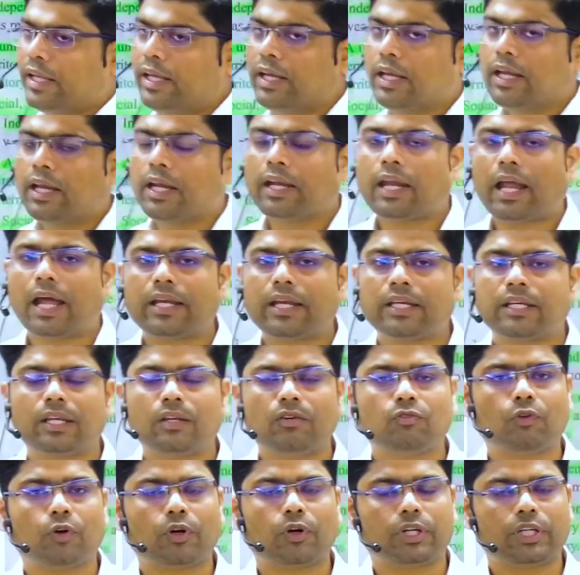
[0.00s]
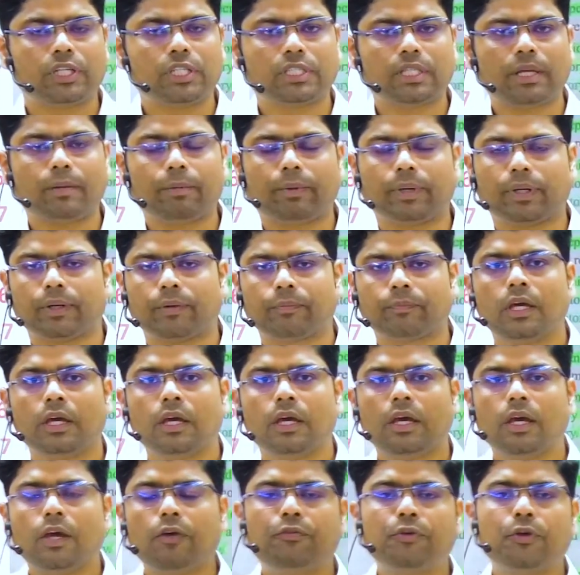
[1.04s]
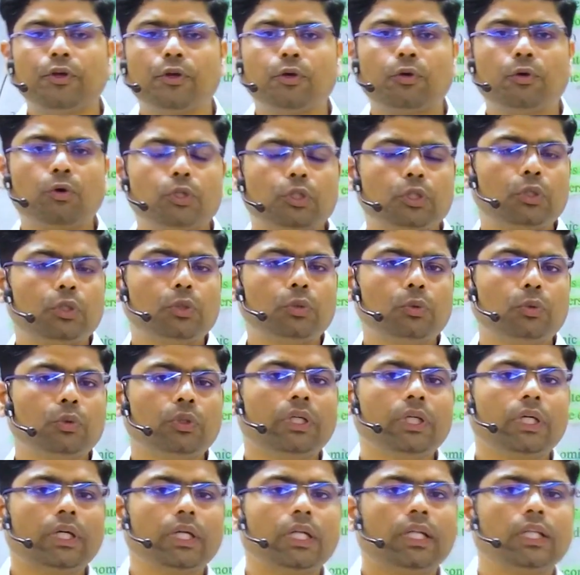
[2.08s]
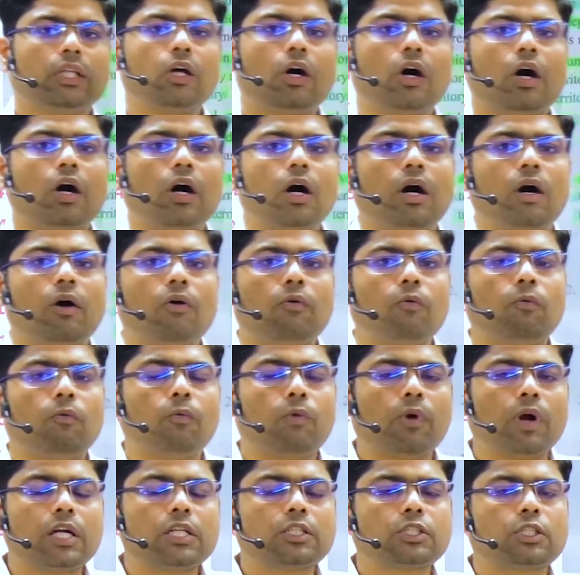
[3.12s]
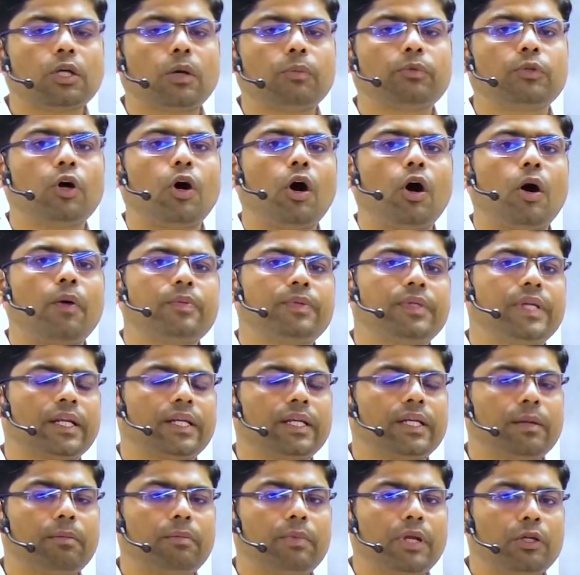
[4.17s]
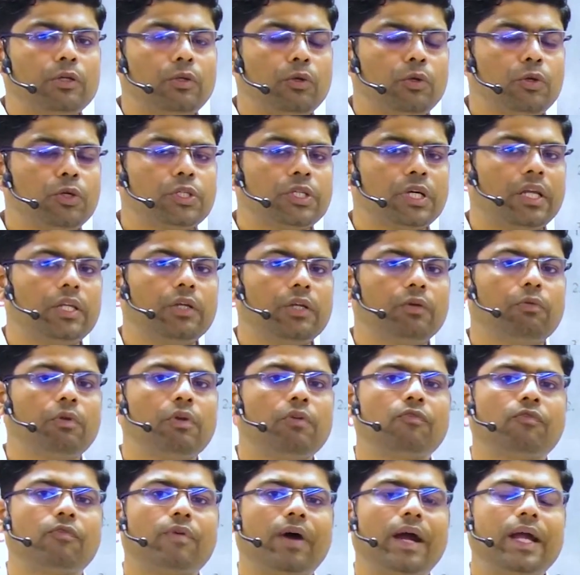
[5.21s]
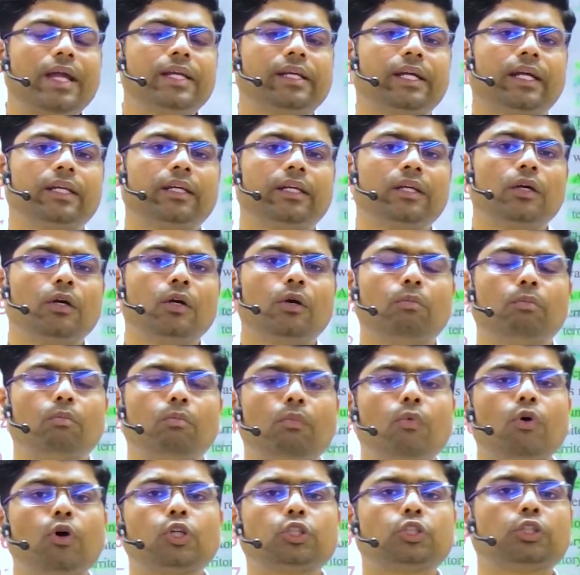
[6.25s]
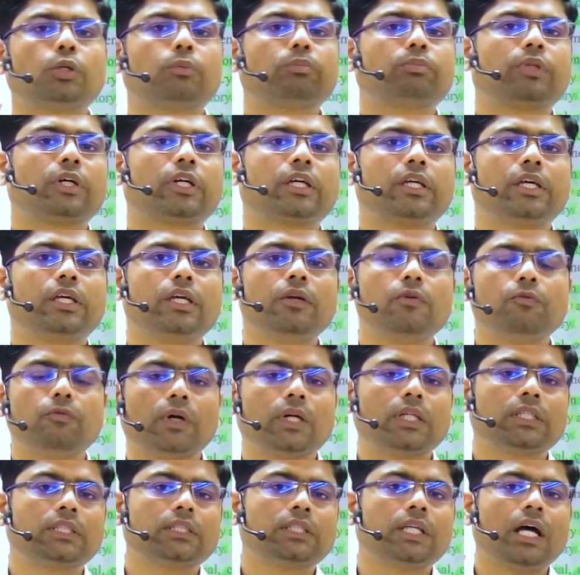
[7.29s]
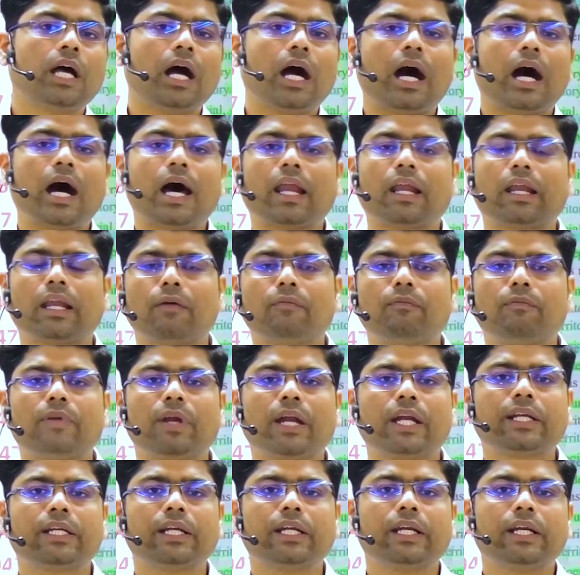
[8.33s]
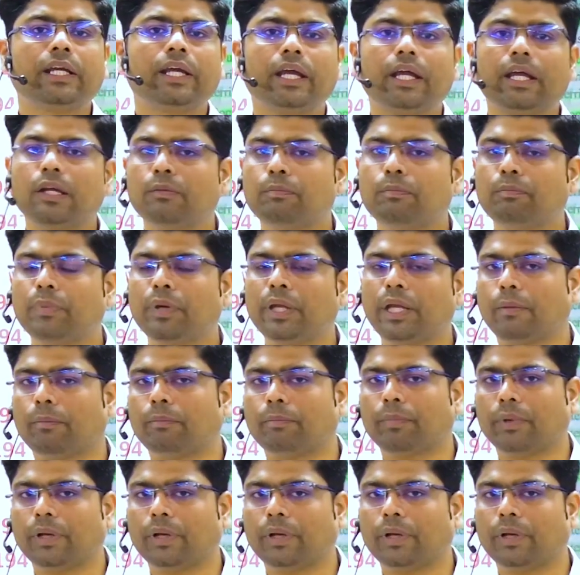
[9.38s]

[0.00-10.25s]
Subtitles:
1947. If you go through the words of the objective resolution, you will find that most of the keywords are reflected in preamble.